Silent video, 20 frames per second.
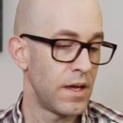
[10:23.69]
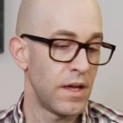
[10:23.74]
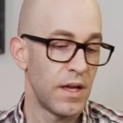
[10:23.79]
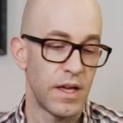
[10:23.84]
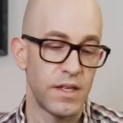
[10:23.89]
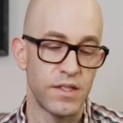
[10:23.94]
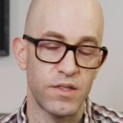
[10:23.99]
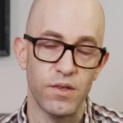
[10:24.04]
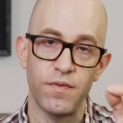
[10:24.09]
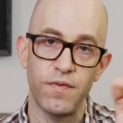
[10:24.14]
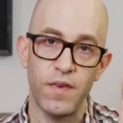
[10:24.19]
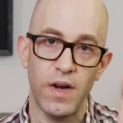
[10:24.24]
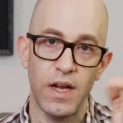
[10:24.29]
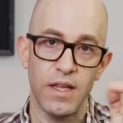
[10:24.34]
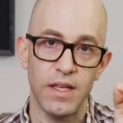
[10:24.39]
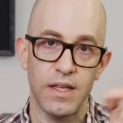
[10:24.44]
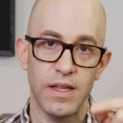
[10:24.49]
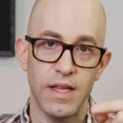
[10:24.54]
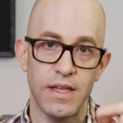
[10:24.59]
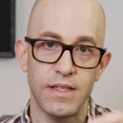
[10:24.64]
And so
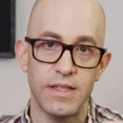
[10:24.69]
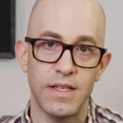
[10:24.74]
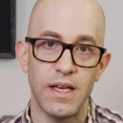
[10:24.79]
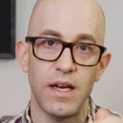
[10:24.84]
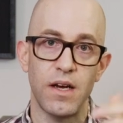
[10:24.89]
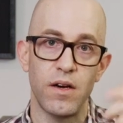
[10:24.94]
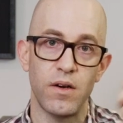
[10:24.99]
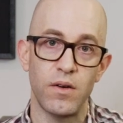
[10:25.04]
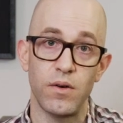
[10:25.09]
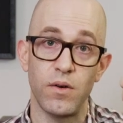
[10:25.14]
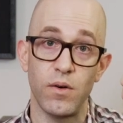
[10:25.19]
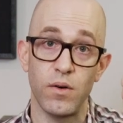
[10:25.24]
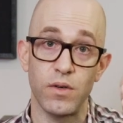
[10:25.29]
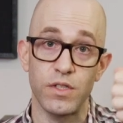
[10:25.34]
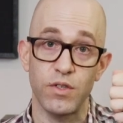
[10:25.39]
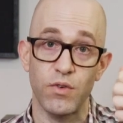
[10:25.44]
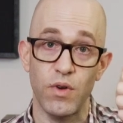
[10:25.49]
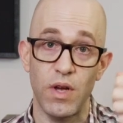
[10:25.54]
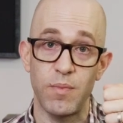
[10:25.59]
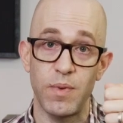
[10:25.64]
filing that down or
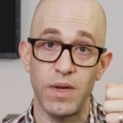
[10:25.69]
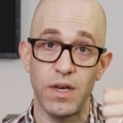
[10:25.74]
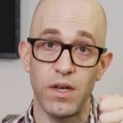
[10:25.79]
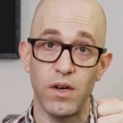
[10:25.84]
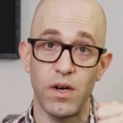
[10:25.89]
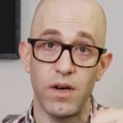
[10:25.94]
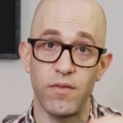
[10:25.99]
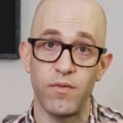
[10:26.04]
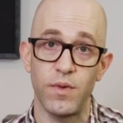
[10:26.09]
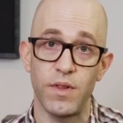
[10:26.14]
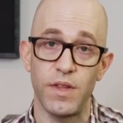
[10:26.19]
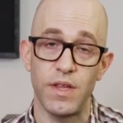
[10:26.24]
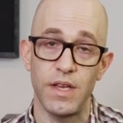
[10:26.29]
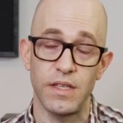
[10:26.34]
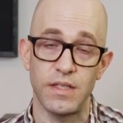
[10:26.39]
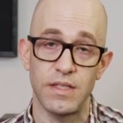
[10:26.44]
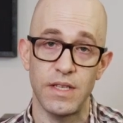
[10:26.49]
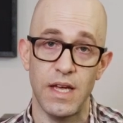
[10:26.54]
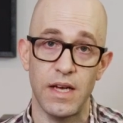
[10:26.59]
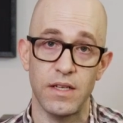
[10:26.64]
scraping it off with an
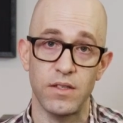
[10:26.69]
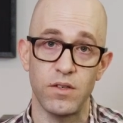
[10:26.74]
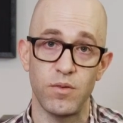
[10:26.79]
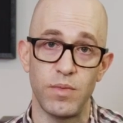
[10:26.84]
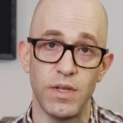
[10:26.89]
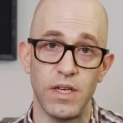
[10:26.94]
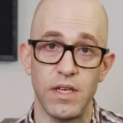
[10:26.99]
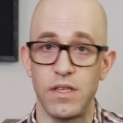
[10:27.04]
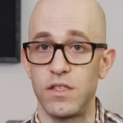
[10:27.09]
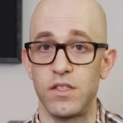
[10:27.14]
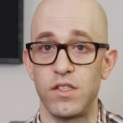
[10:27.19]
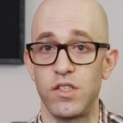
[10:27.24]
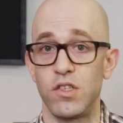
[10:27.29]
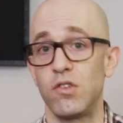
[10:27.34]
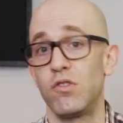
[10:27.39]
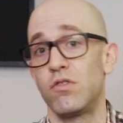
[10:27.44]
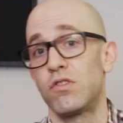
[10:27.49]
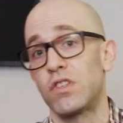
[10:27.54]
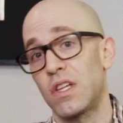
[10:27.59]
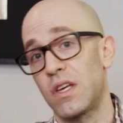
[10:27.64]
X-Acto blade is
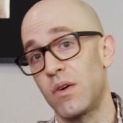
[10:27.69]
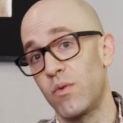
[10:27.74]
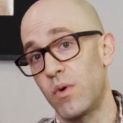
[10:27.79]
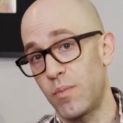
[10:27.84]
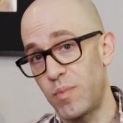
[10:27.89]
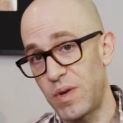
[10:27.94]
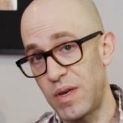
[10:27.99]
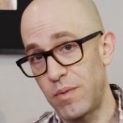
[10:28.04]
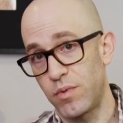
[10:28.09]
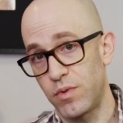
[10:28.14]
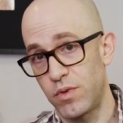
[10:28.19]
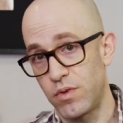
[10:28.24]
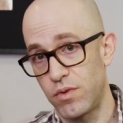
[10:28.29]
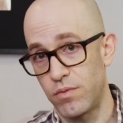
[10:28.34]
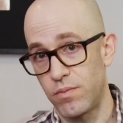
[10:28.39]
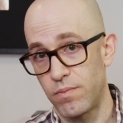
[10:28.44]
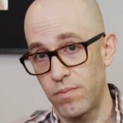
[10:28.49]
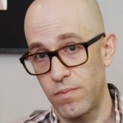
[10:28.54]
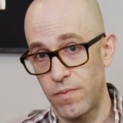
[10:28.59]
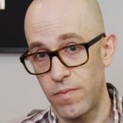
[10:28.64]
usually what people
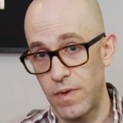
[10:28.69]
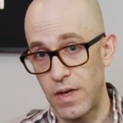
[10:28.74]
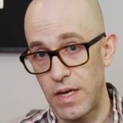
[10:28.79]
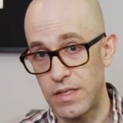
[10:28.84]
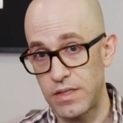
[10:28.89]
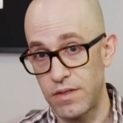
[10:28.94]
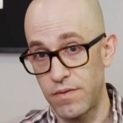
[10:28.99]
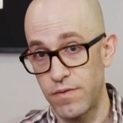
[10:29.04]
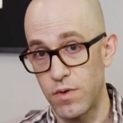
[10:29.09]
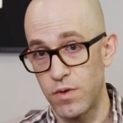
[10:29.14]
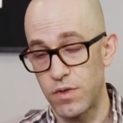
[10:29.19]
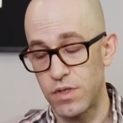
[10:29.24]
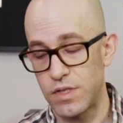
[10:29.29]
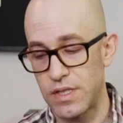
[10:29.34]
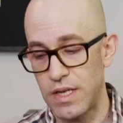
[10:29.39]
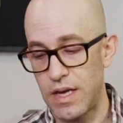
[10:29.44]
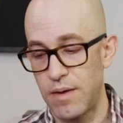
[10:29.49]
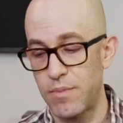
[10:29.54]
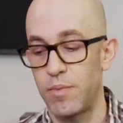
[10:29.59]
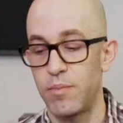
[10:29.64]
do as a first
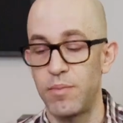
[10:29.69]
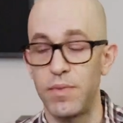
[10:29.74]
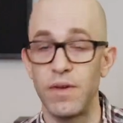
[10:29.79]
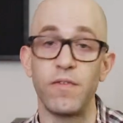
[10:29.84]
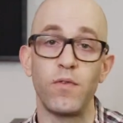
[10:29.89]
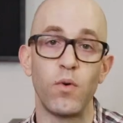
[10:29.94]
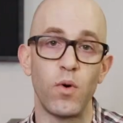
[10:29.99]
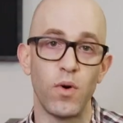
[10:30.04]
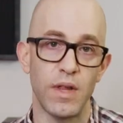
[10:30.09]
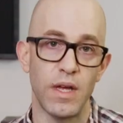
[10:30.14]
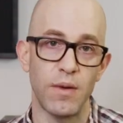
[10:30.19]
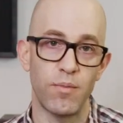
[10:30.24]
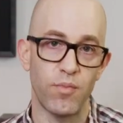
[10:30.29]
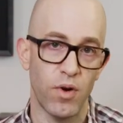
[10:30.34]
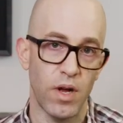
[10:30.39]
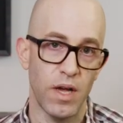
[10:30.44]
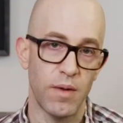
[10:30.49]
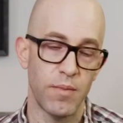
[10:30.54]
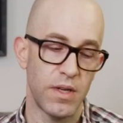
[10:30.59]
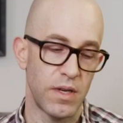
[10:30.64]
step before they
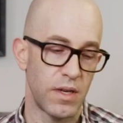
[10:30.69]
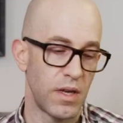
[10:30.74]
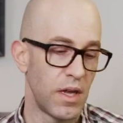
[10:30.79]
prime it.